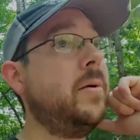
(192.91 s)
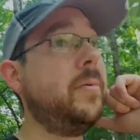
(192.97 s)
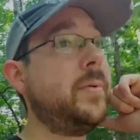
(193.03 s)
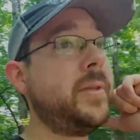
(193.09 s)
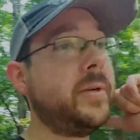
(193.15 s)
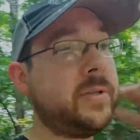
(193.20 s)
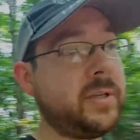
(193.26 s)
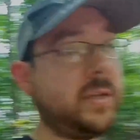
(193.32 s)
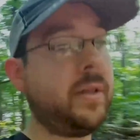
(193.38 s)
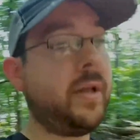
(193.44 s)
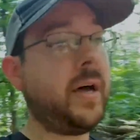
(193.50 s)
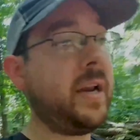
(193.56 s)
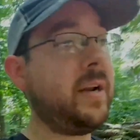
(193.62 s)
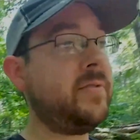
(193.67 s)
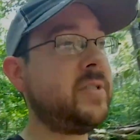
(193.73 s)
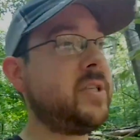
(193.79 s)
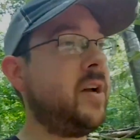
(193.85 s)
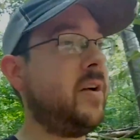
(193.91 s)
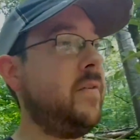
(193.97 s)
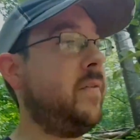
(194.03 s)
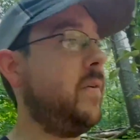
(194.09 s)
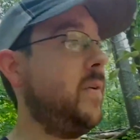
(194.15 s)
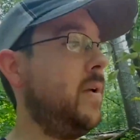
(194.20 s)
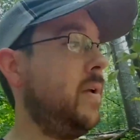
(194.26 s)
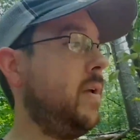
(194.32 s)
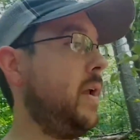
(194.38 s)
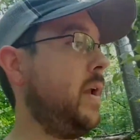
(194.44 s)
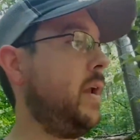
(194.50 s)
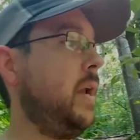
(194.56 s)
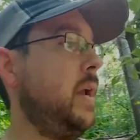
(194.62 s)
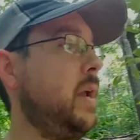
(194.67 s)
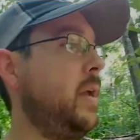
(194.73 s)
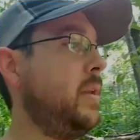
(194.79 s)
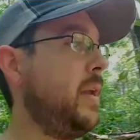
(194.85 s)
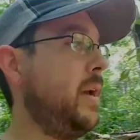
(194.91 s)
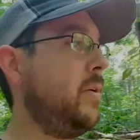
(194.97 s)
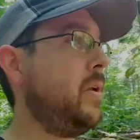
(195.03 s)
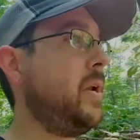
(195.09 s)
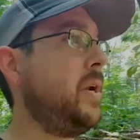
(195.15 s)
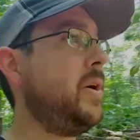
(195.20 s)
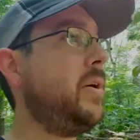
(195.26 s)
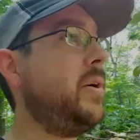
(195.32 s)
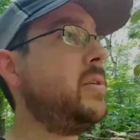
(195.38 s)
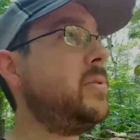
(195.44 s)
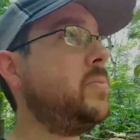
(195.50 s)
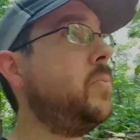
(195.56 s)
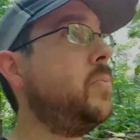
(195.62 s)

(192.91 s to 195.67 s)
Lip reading: There's a lot of stuff down here as